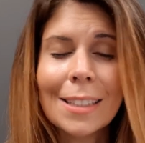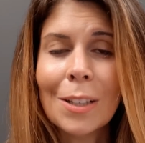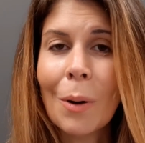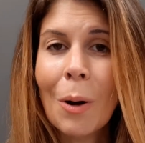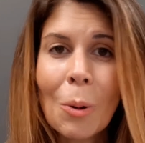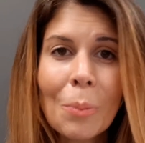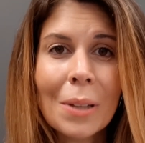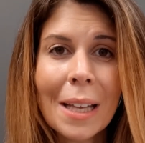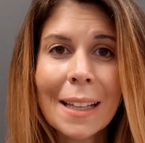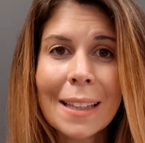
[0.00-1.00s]
you know, hope
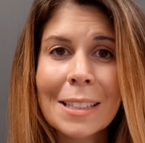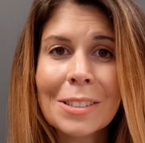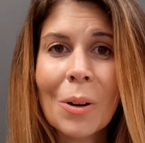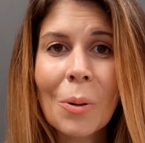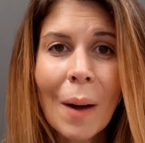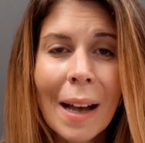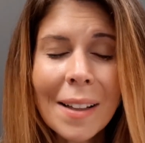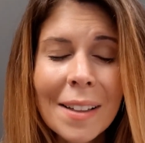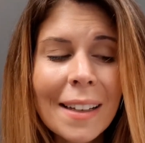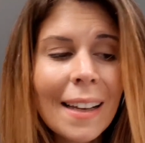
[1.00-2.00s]
that things go
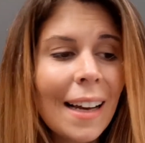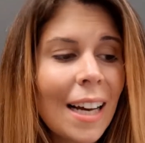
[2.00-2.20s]
well.